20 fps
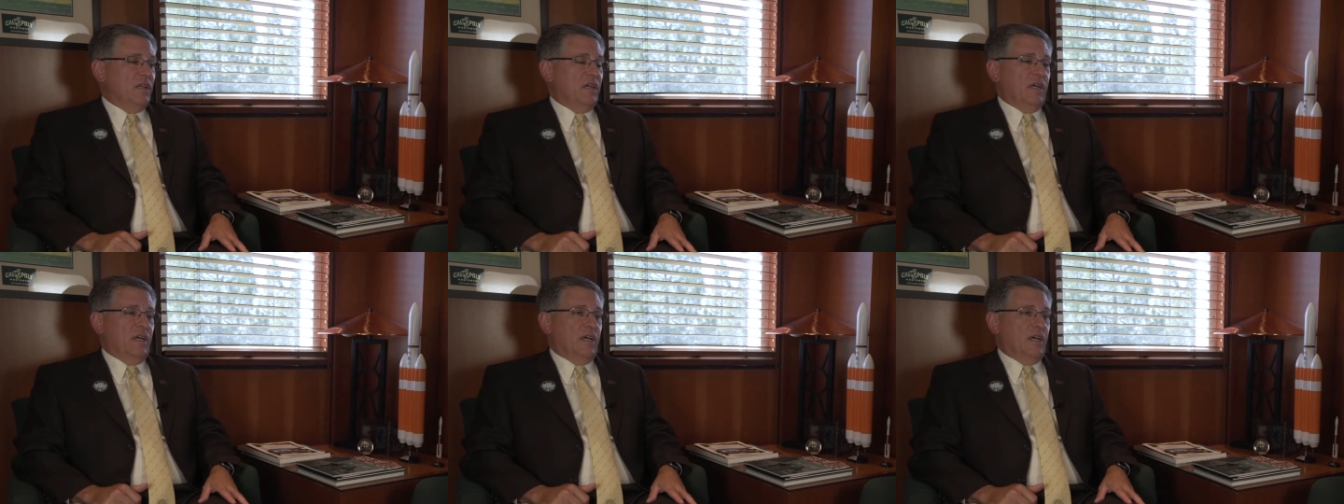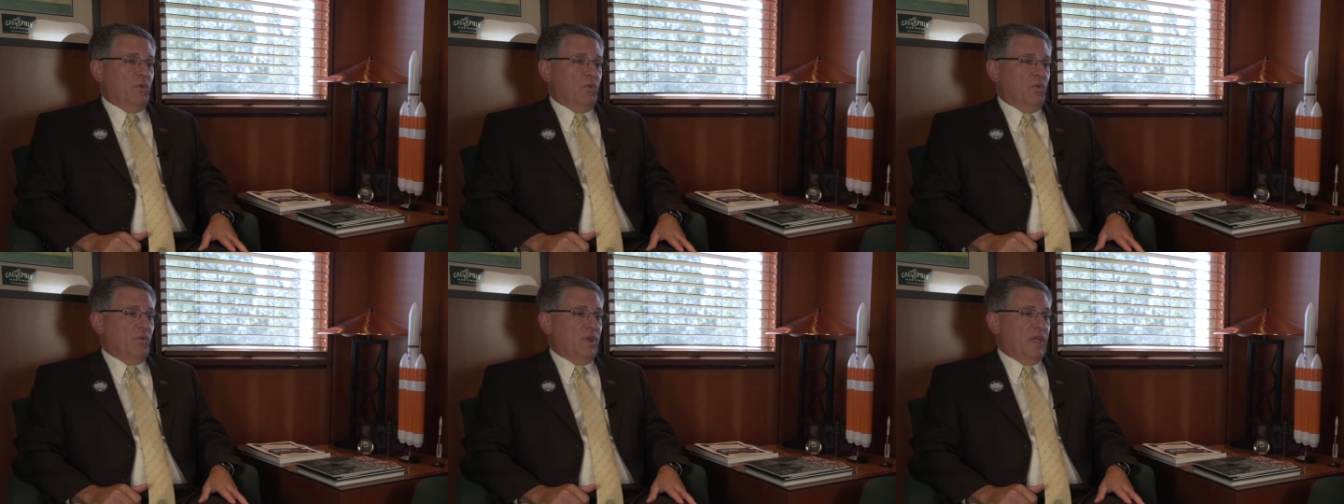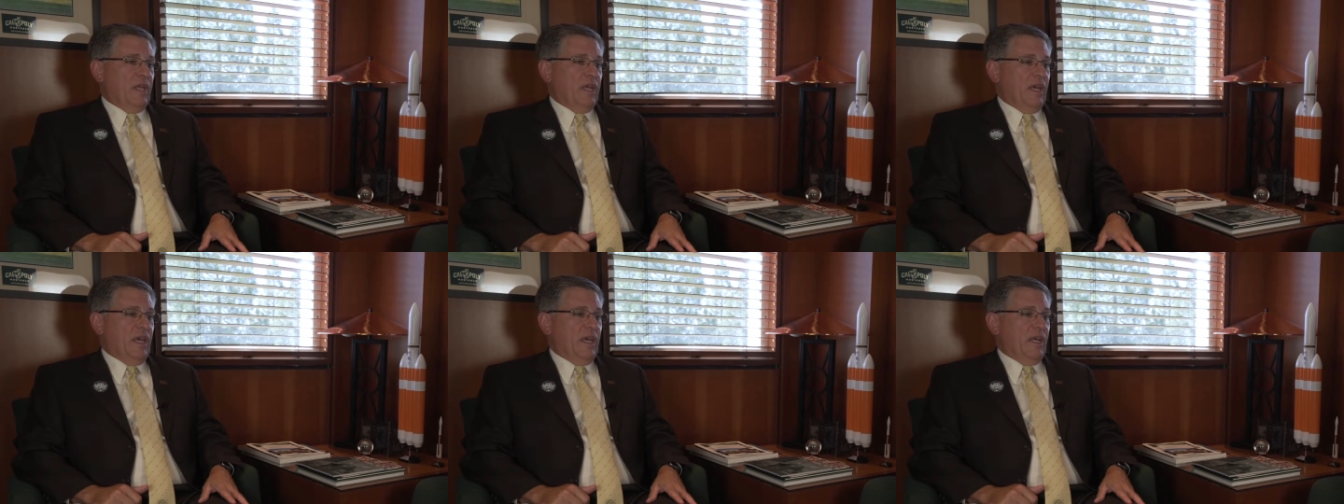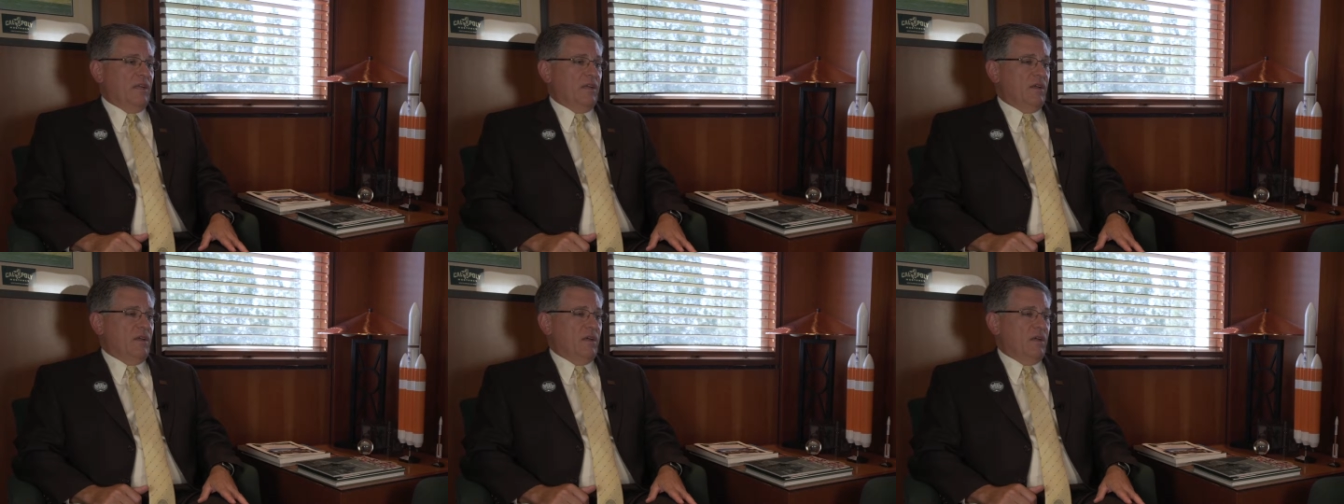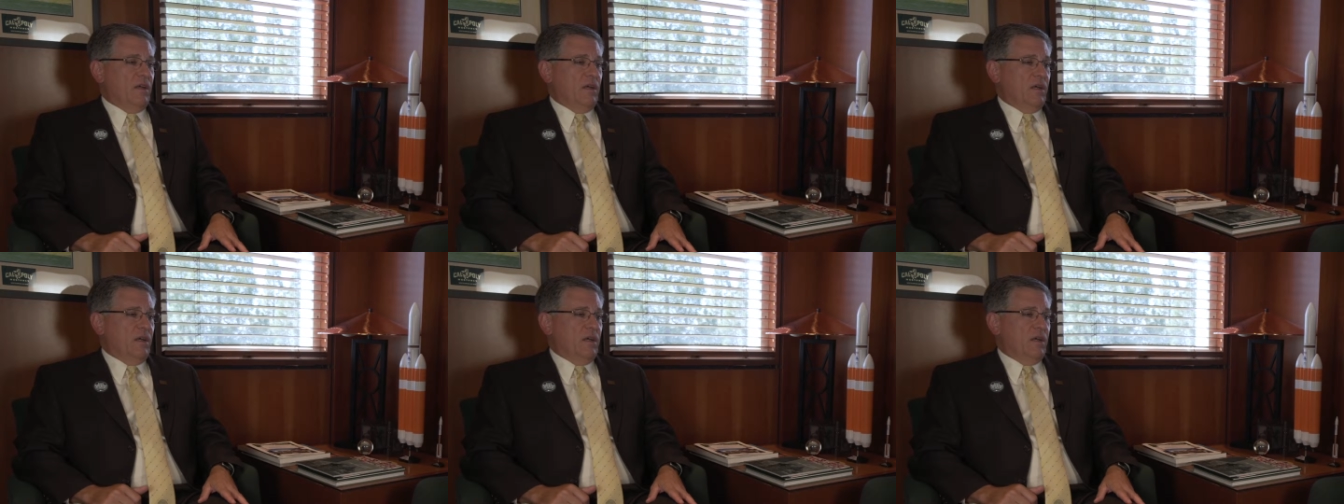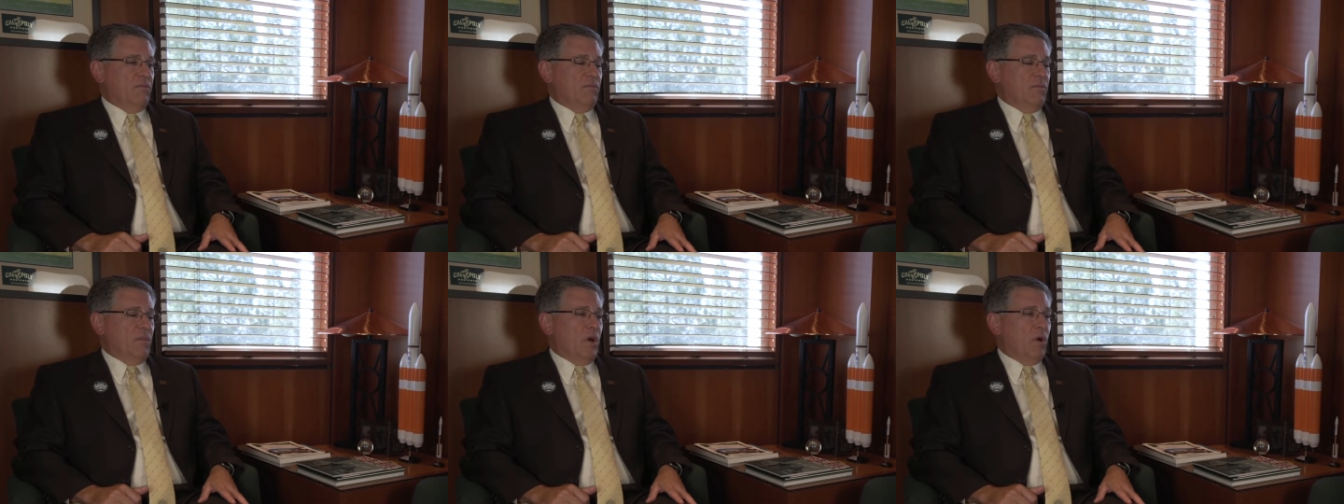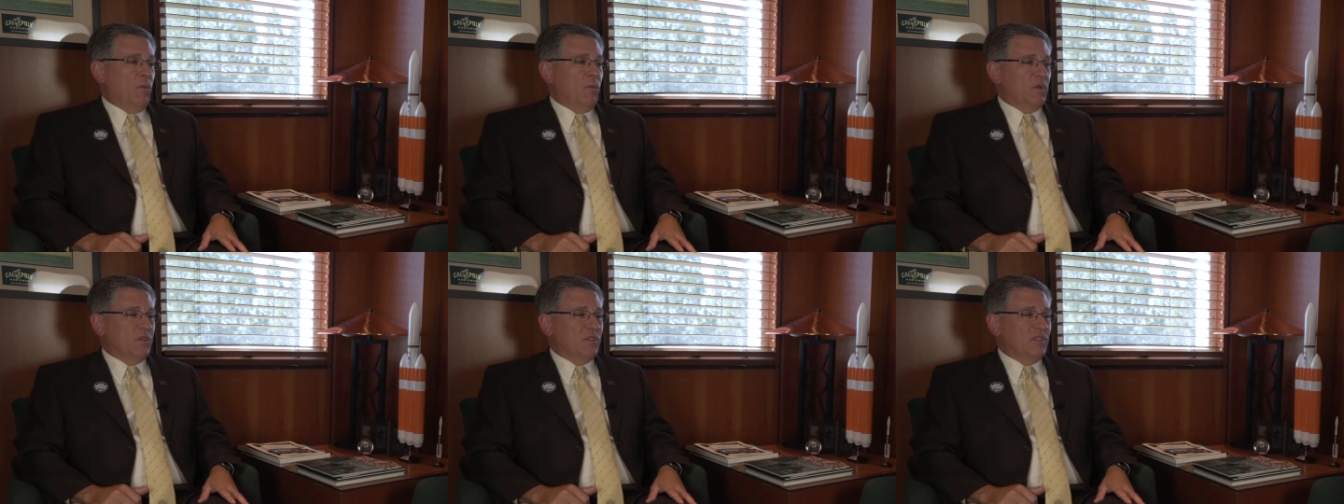Uh, we had uh,
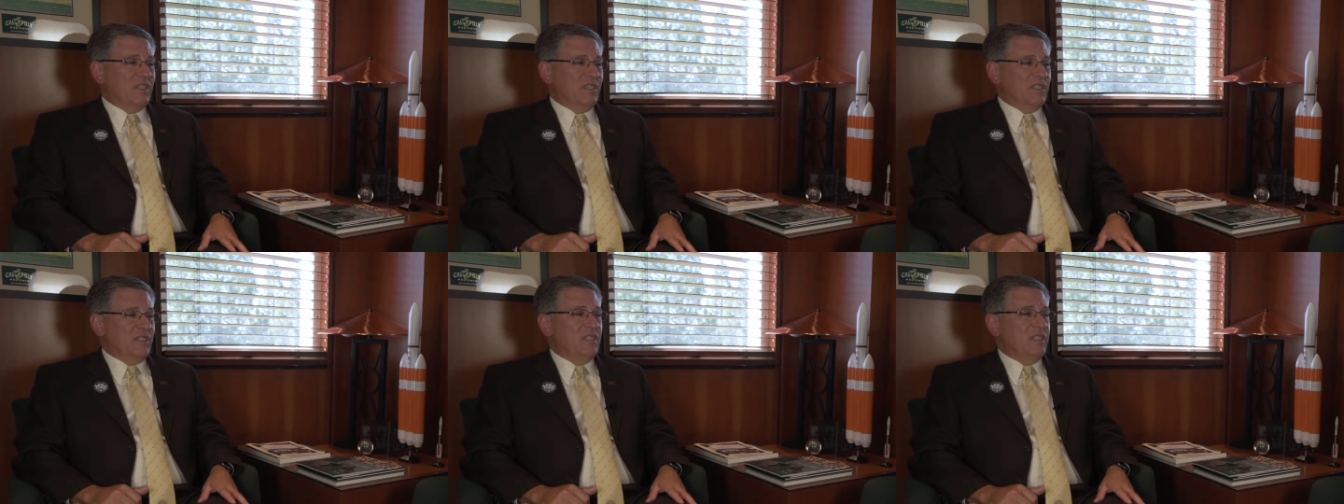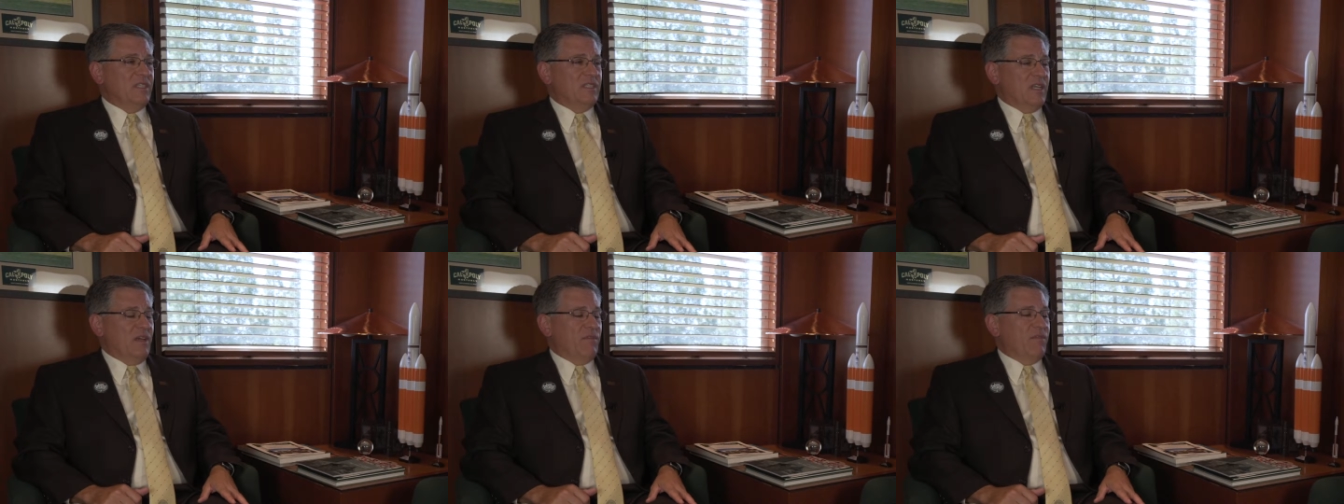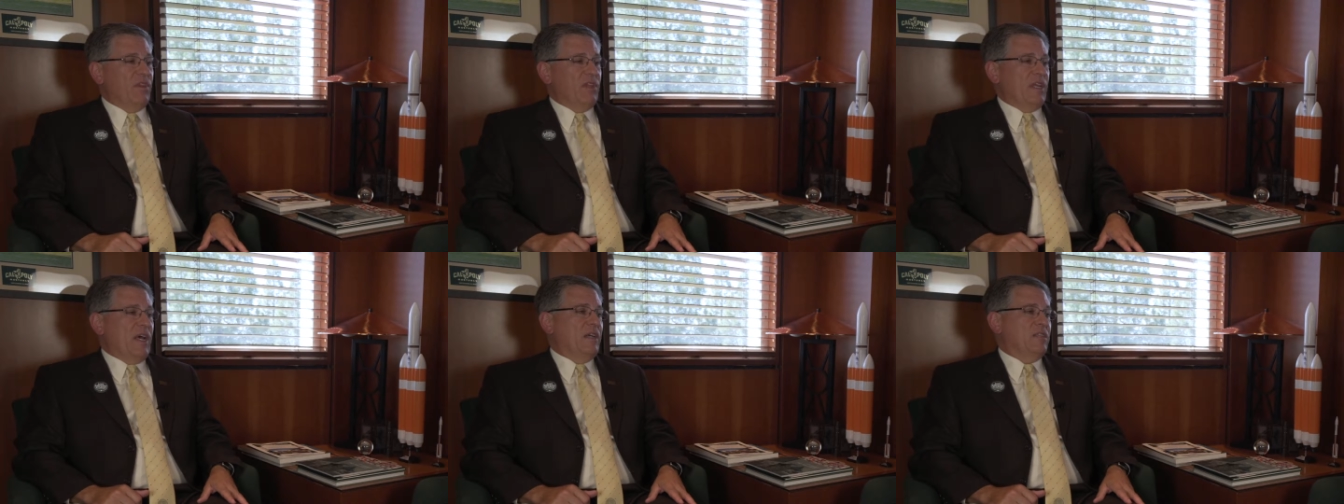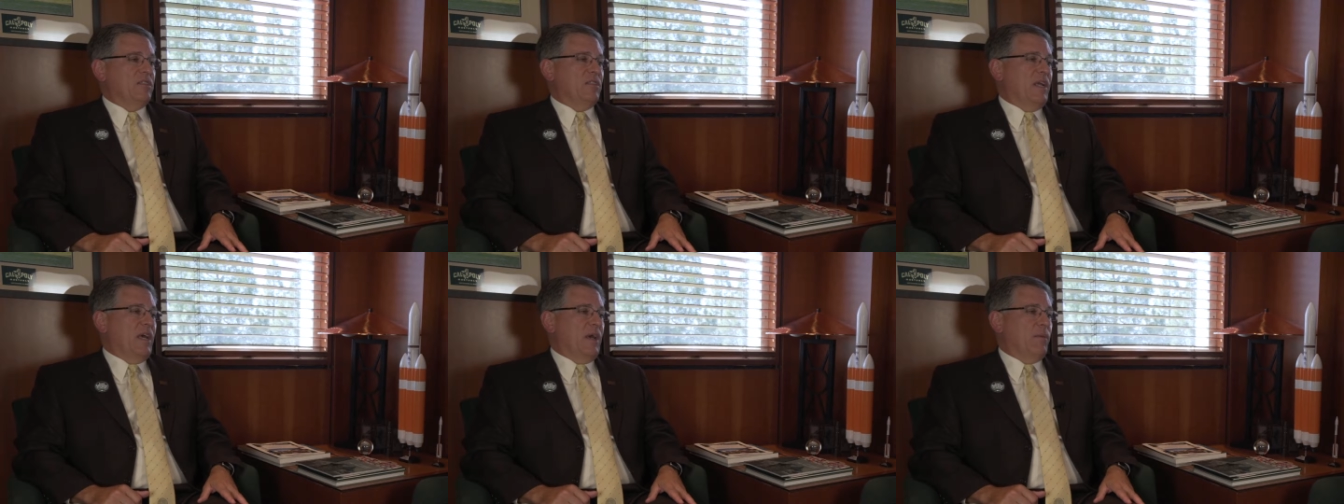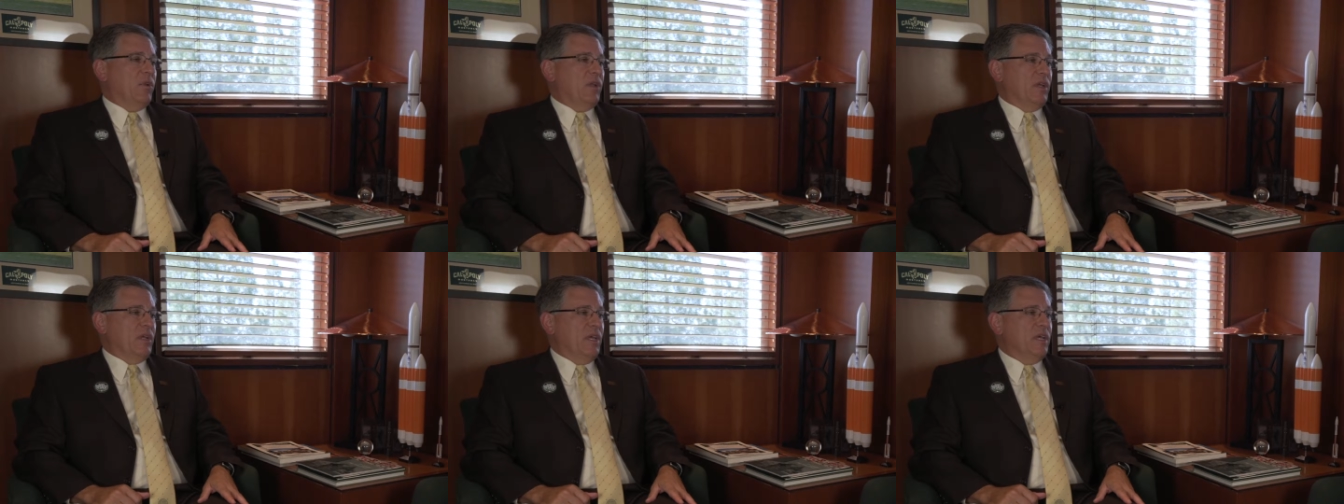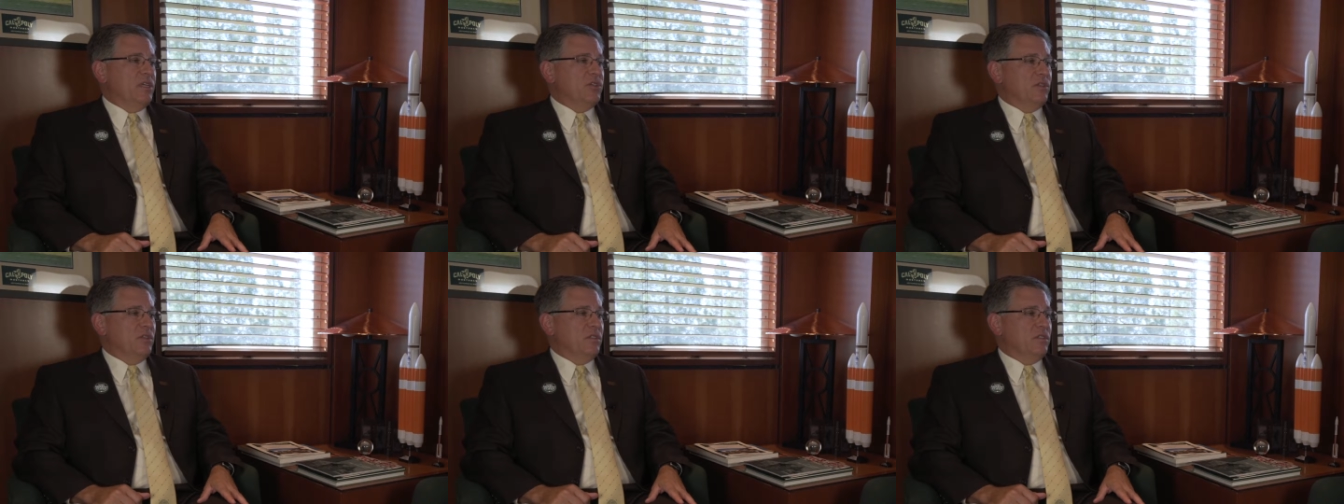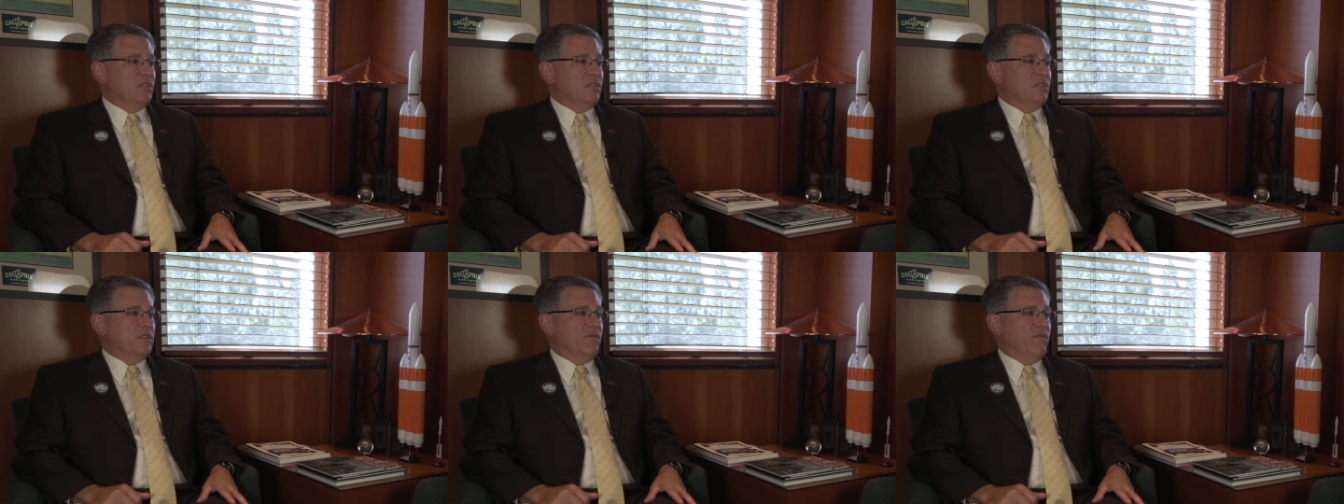almost 67,000
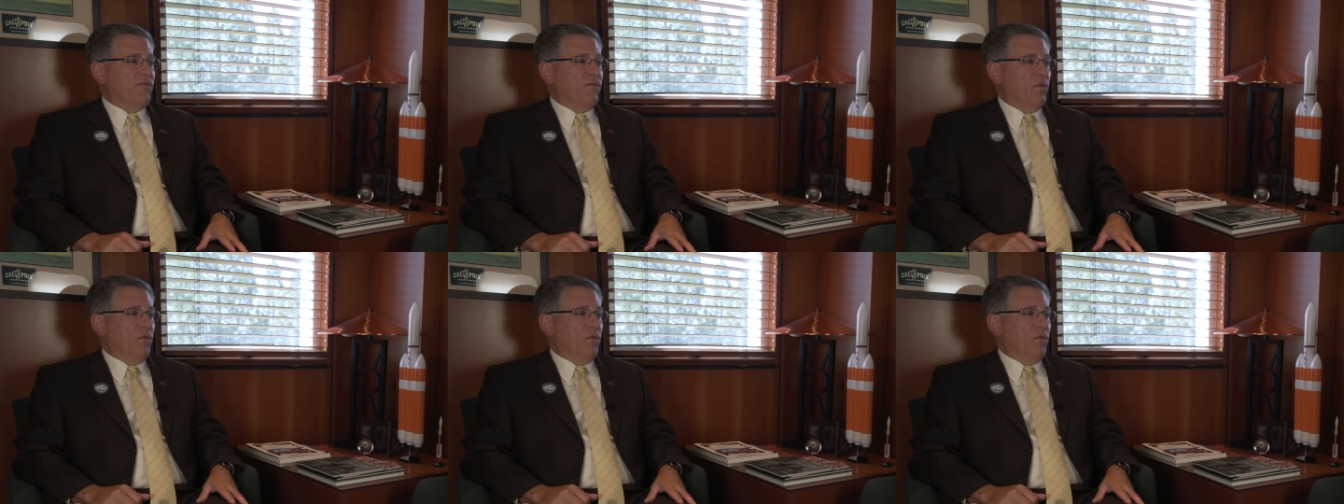applications